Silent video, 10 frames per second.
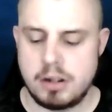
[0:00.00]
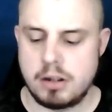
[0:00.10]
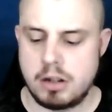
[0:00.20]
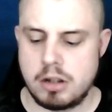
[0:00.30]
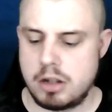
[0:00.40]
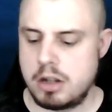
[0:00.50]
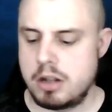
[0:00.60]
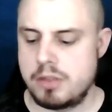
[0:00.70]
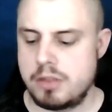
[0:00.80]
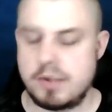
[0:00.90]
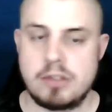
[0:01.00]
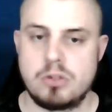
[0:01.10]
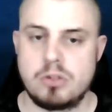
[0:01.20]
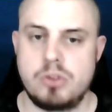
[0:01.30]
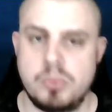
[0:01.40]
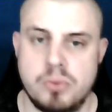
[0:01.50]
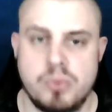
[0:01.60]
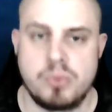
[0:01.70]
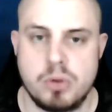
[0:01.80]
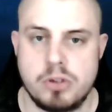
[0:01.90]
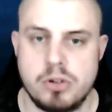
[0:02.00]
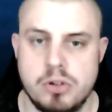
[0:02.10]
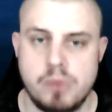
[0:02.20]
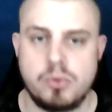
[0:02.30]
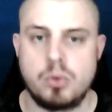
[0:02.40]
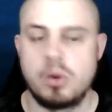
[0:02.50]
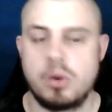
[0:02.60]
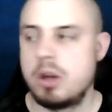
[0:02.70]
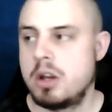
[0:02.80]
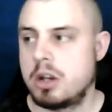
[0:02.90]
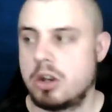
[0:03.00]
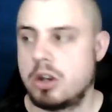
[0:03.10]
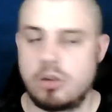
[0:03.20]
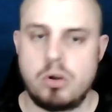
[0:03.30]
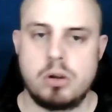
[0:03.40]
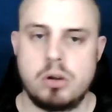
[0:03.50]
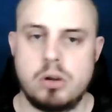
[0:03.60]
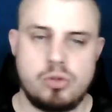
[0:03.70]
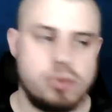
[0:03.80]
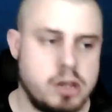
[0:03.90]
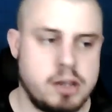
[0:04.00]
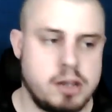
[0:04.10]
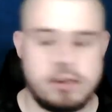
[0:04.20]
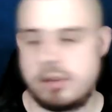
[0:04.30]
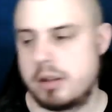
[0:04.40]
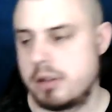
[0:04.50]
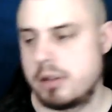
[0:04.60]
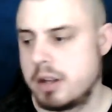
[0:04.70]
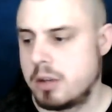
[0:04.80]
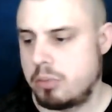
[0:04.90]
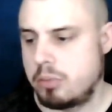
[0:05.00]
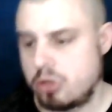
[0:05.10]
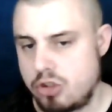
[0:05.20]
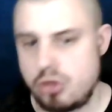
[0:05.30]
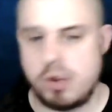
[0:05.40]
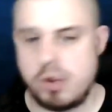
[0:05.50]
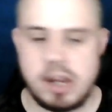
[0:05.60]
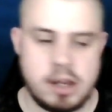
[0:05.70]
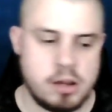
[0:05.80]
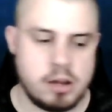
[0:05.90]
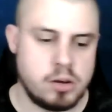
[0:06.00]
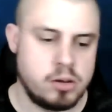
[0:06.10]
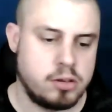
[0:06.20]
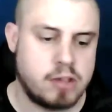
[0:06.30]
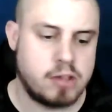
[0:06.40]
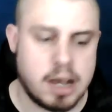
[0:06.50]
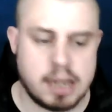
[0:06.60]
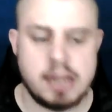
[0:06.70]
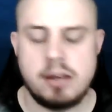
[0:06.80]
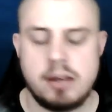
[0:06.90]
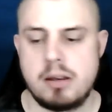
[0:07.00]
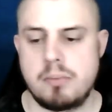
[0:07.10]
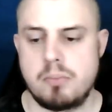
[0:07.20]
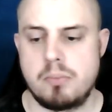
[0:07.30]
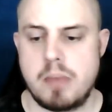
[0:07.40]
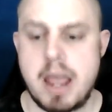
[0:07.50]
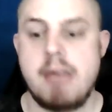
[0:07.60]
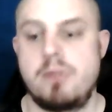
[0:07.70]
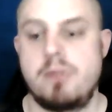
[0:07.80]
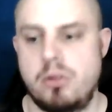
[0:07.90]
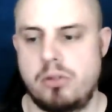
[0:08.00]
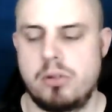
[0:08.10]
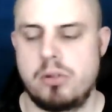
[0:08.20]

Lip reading: The flat's not suitable for you. It's known for gun crimes, druggies, and prostituting and targeting areas.